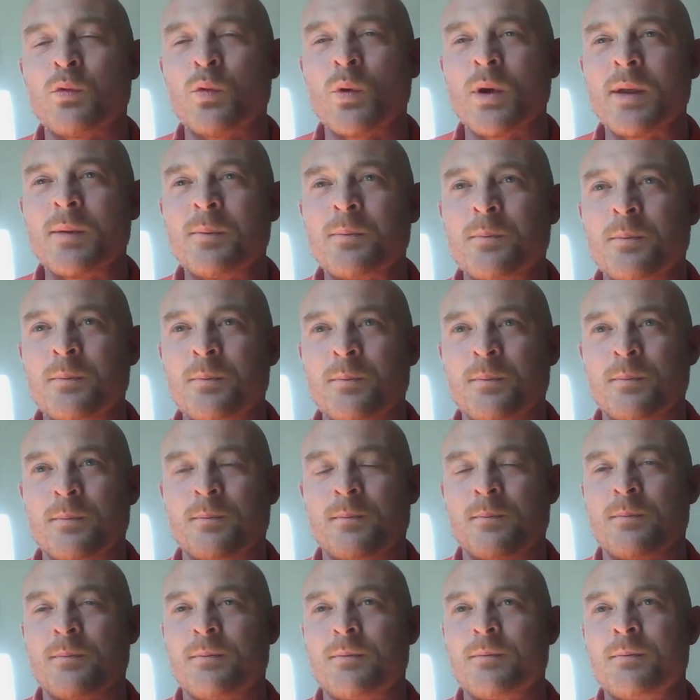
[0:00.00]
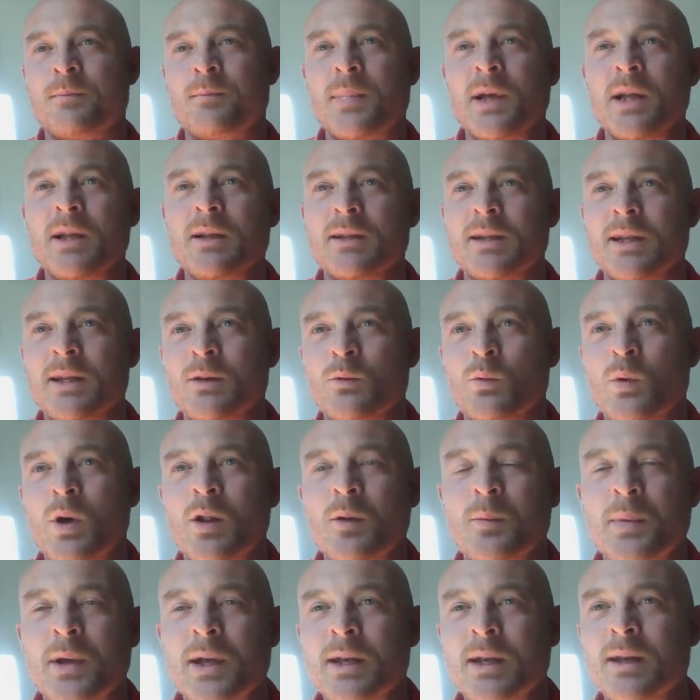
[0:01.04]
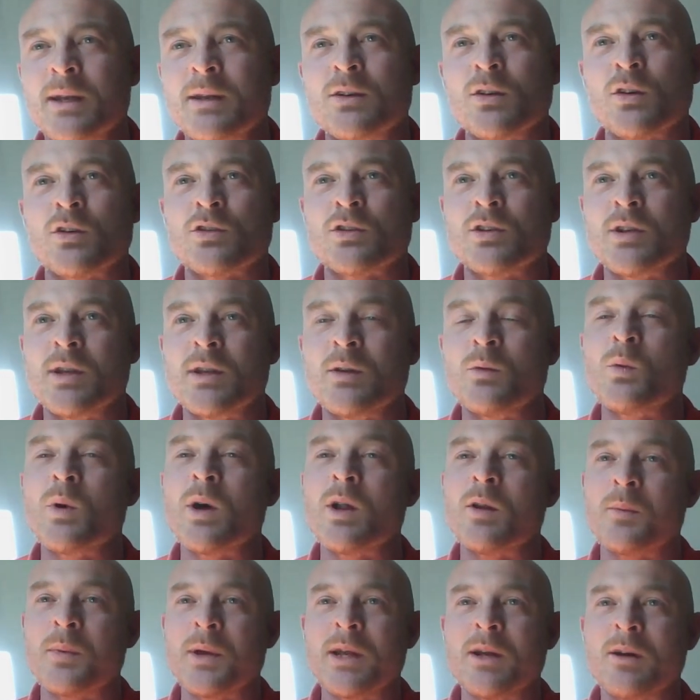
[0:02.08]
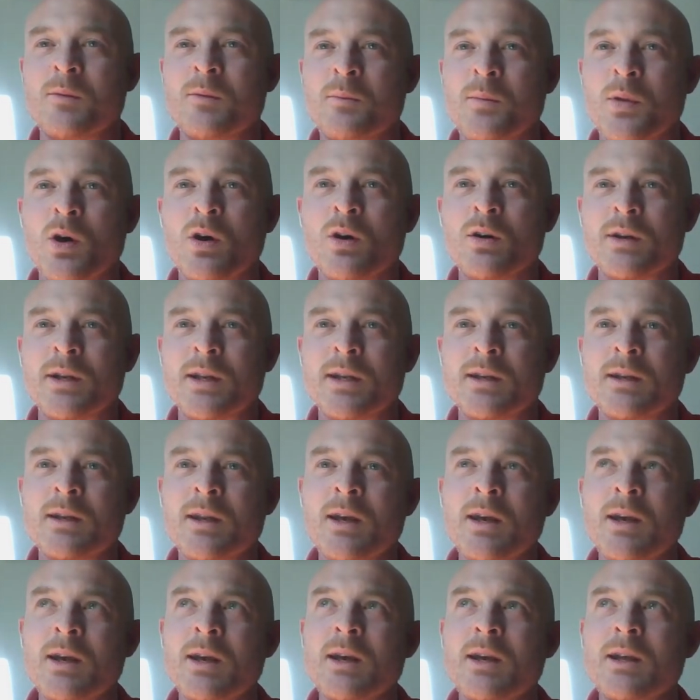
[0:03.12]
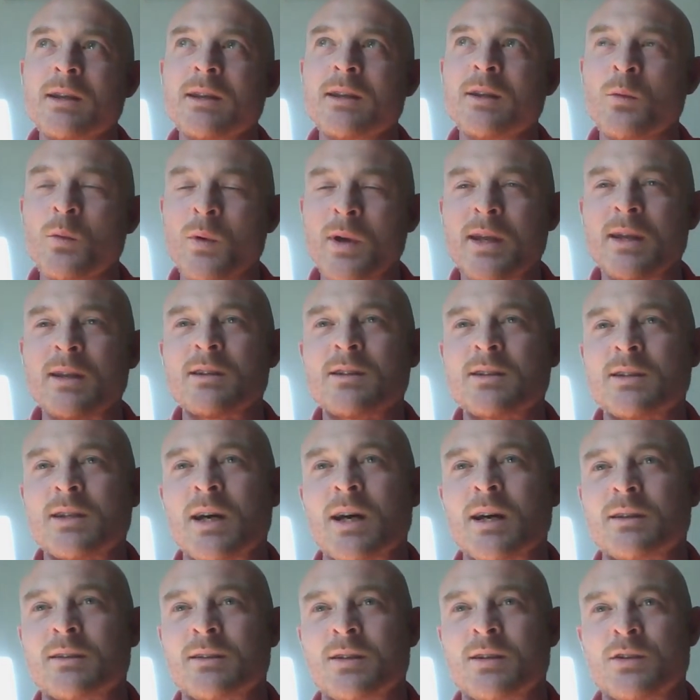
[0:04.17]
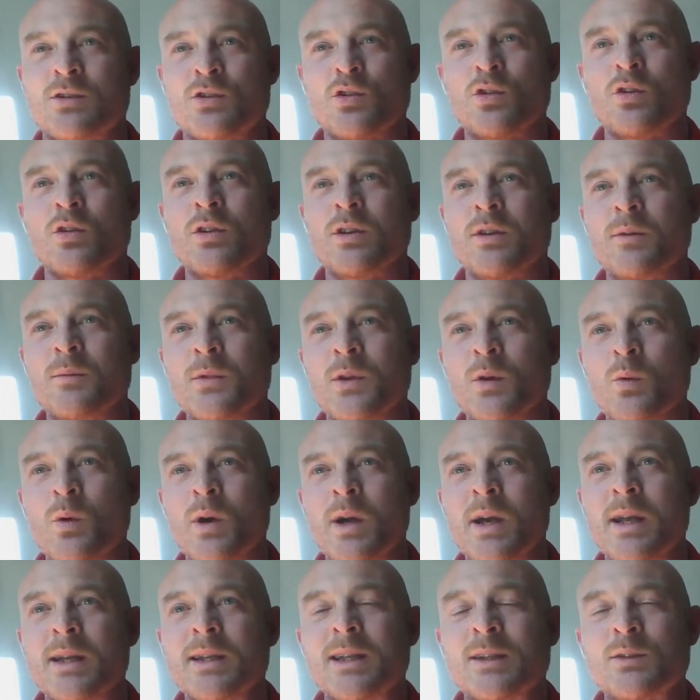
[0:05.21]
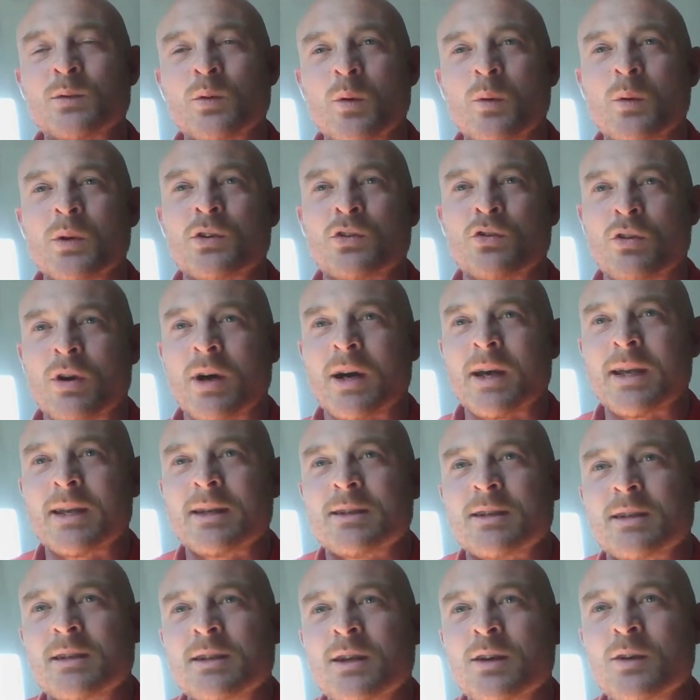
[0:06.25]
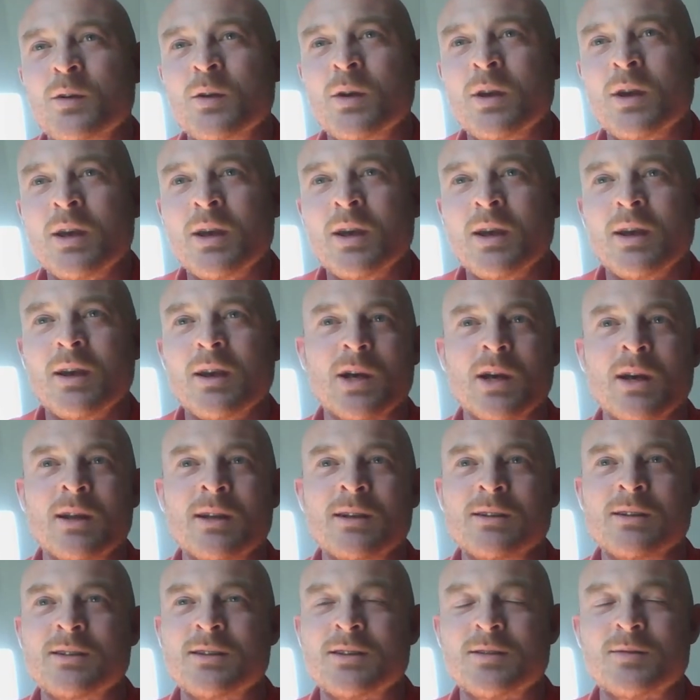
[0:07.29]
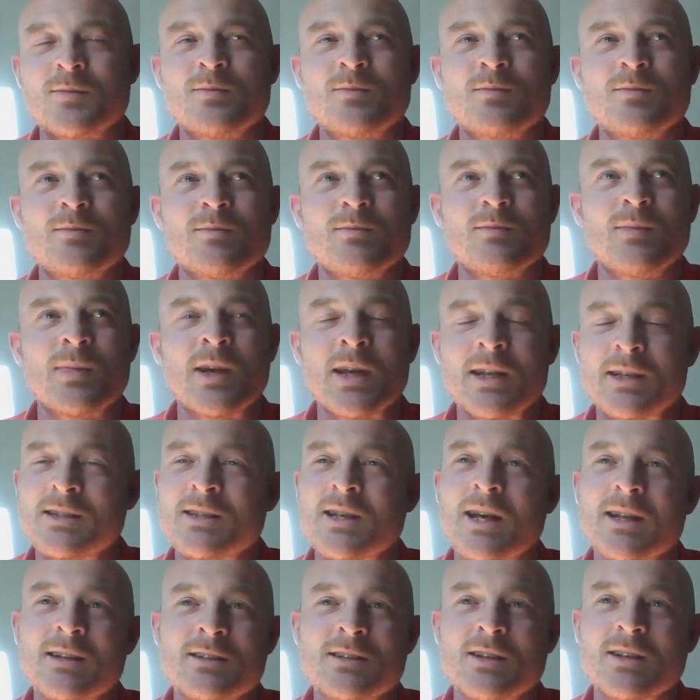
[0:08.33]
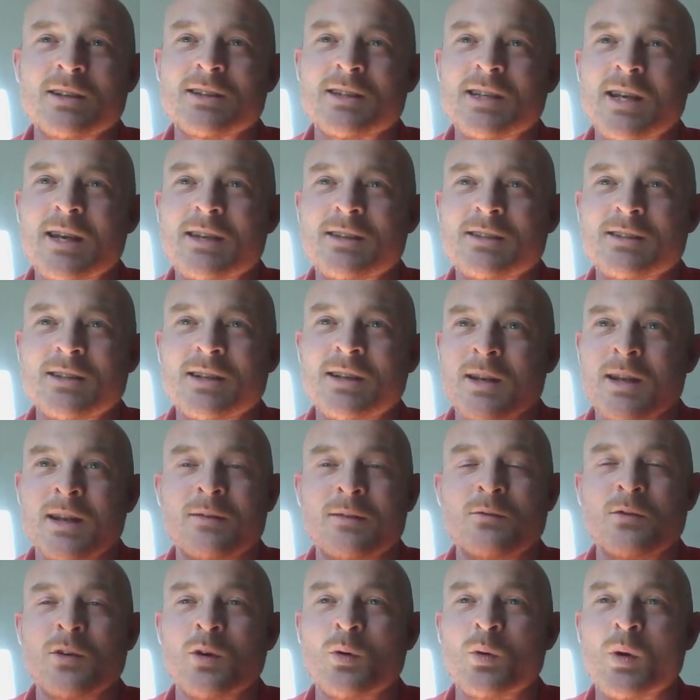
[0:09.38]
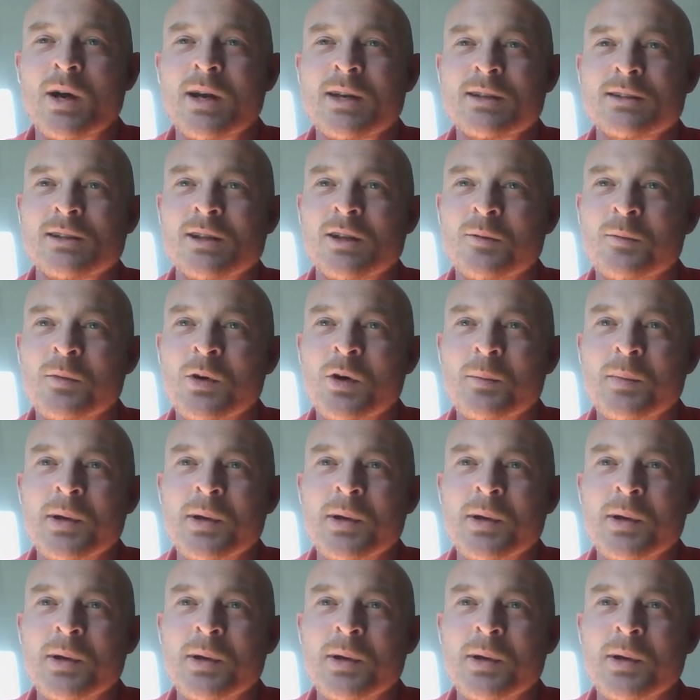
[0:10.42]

we build in the well-being induction, the well-being onboarding, then we can start to show them the way. And that's what we're trying to do. And it's had success, and it requires a lot more